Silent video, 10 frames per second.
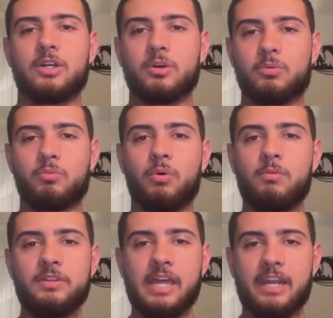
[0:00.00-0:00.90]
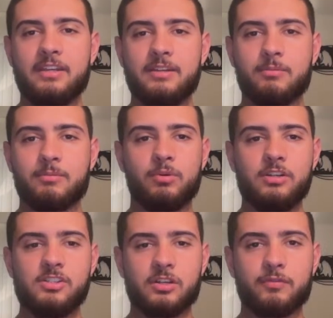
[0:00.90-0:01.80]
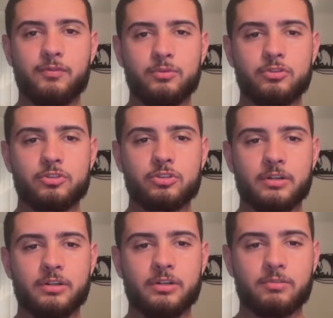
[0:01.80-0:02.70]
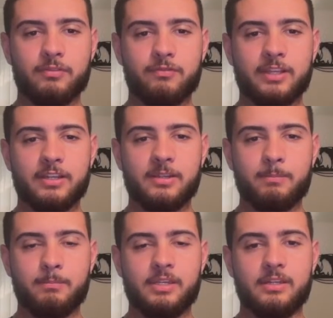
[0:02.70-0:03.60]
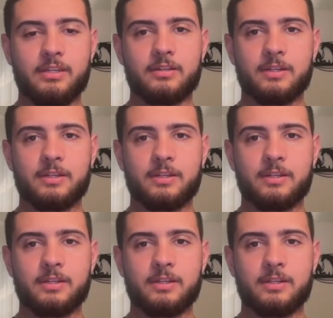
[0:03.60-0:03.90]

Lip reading: What would that end up, what is their full turnout gonna roughly end up being?